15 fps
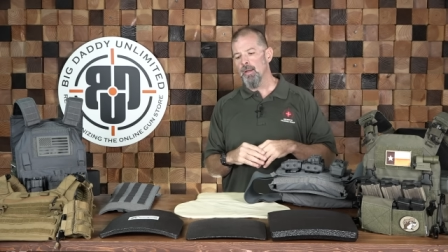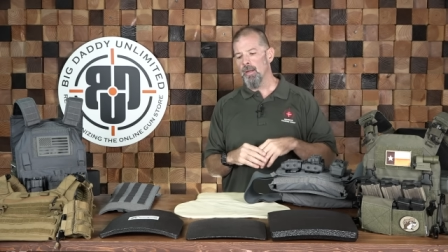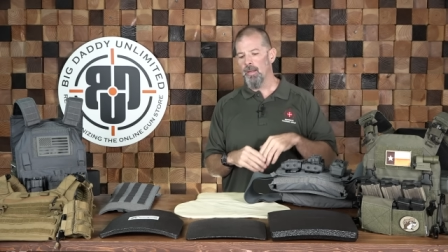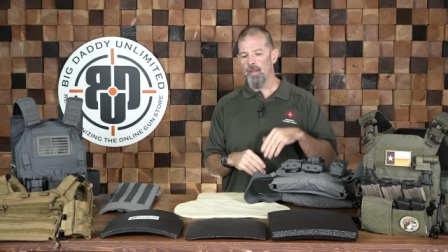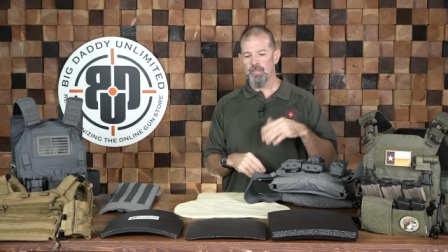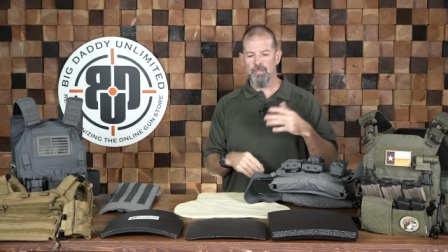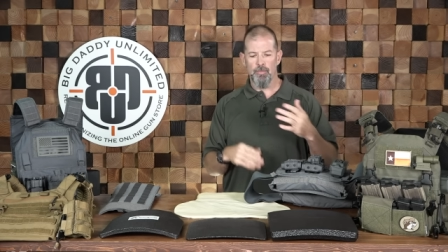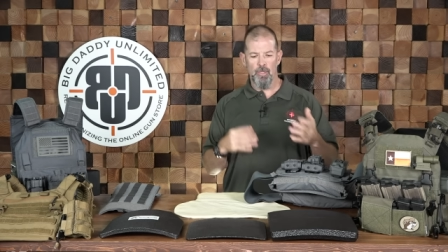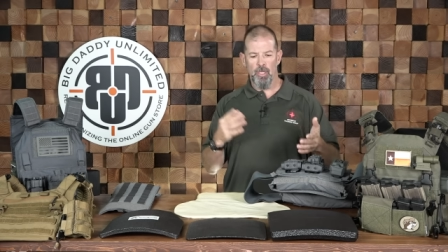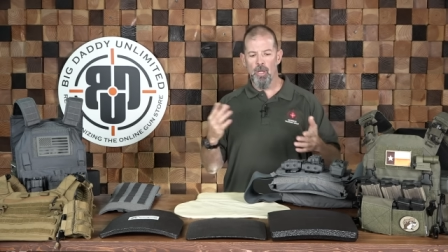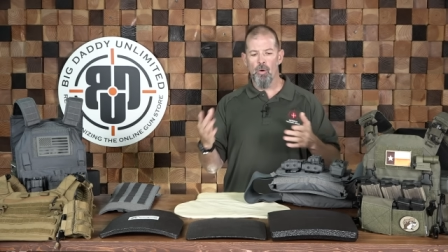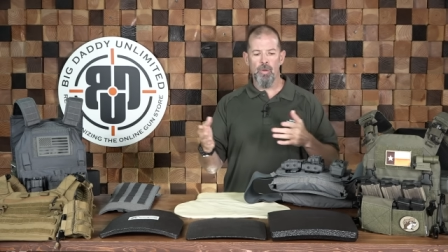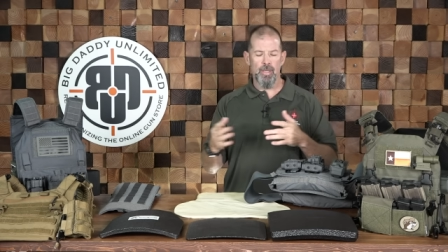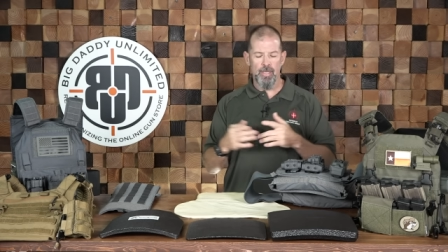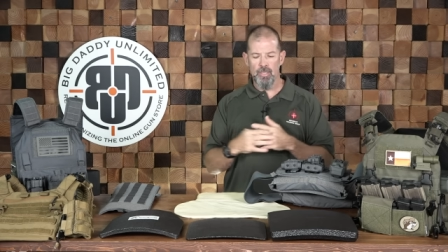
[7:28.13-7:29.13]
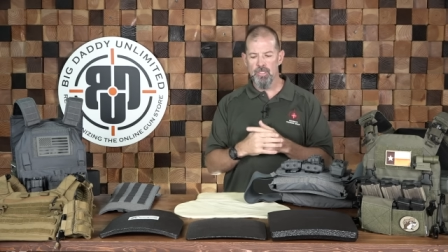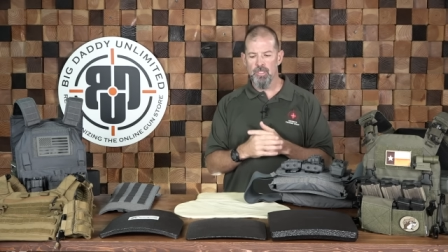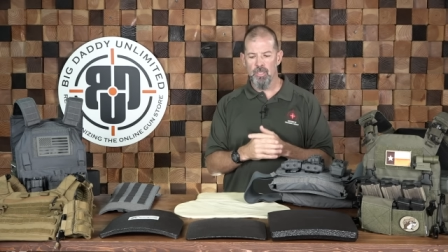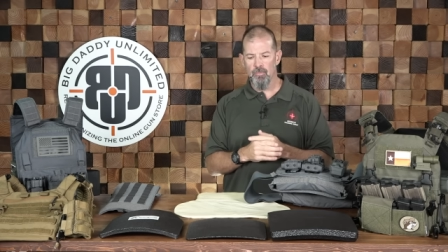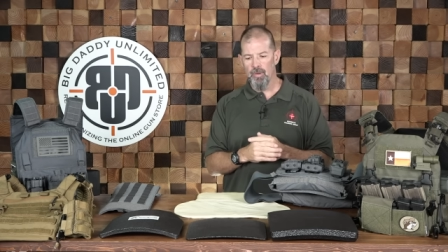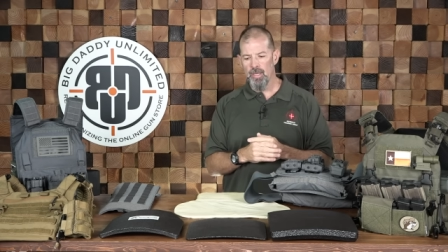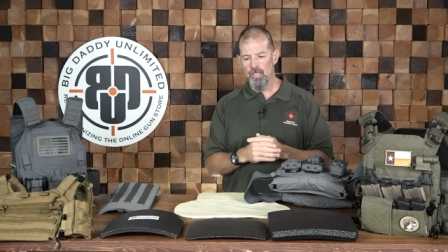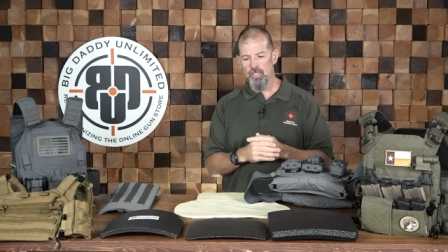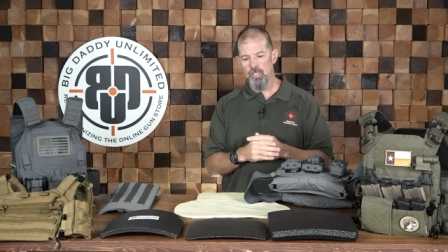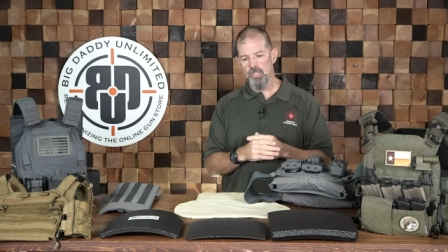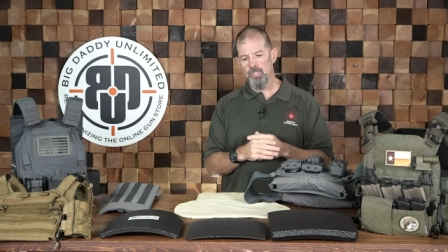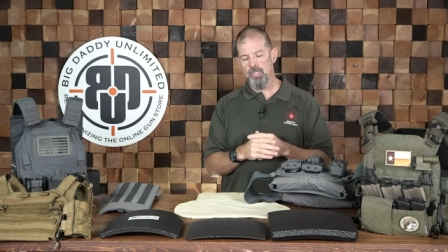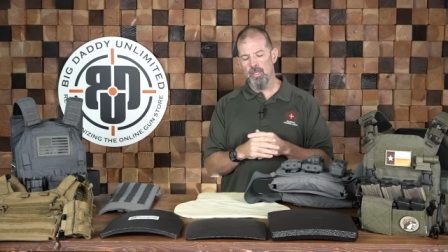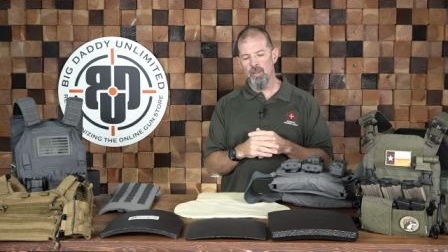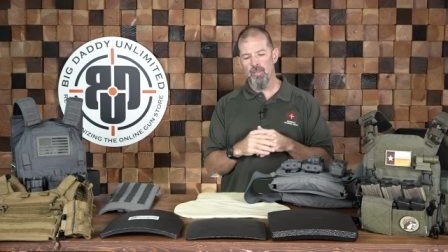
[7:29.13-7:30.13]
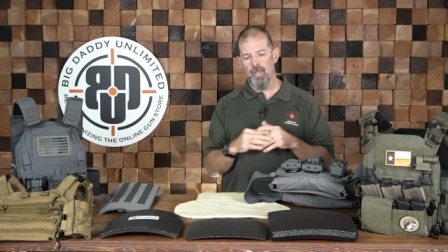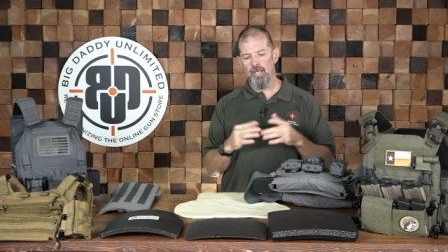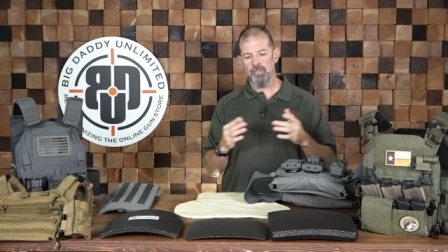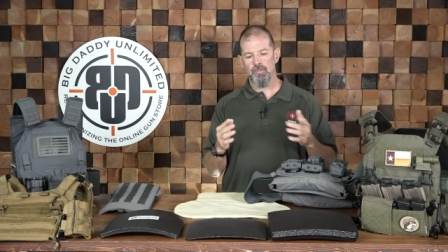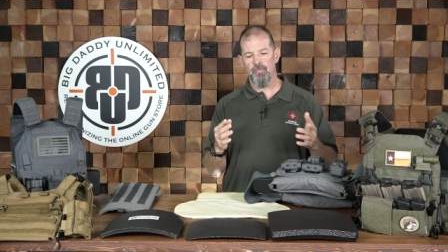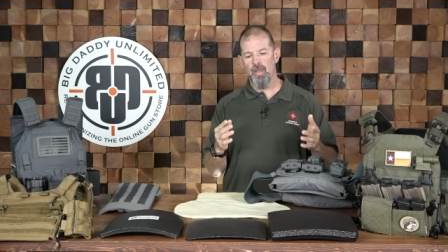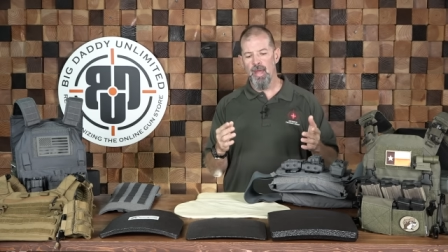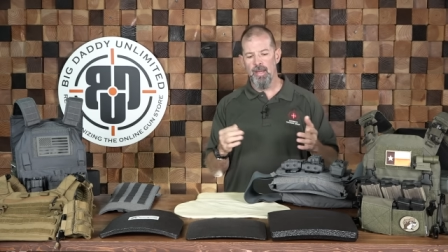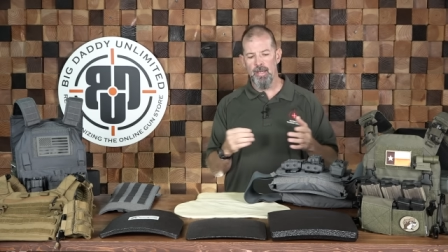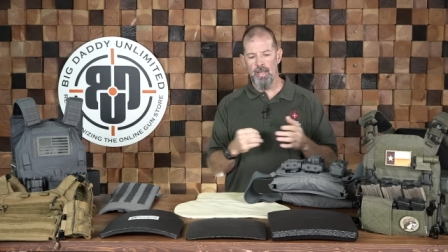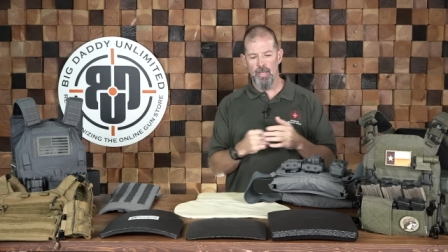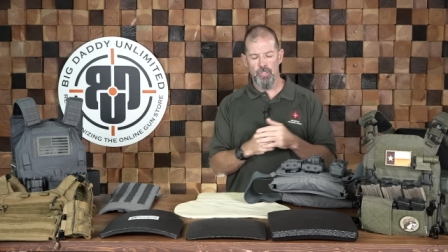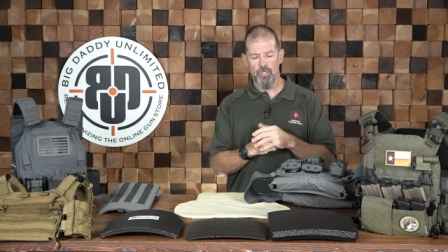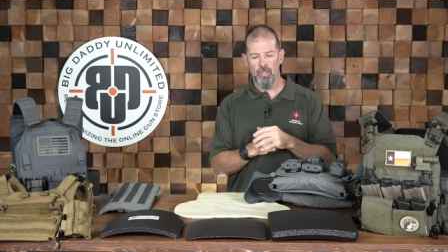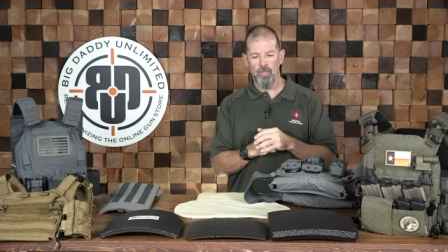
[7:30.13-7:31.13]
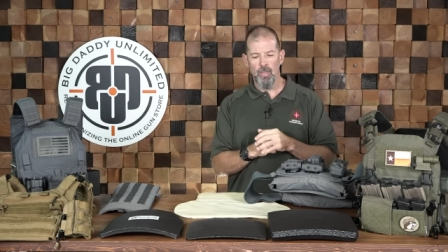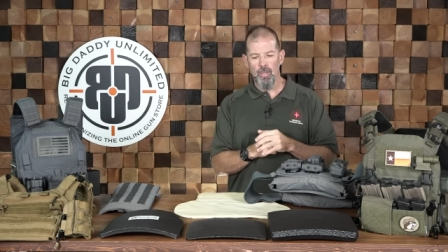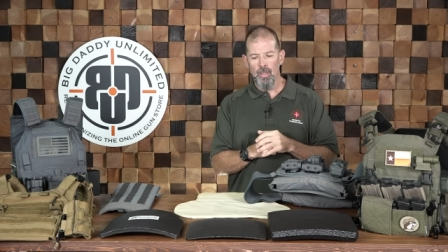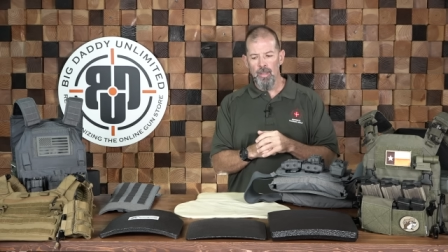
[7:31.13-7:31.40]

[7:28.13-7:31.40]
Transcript: uh, some of the coating considerations and things of that nature.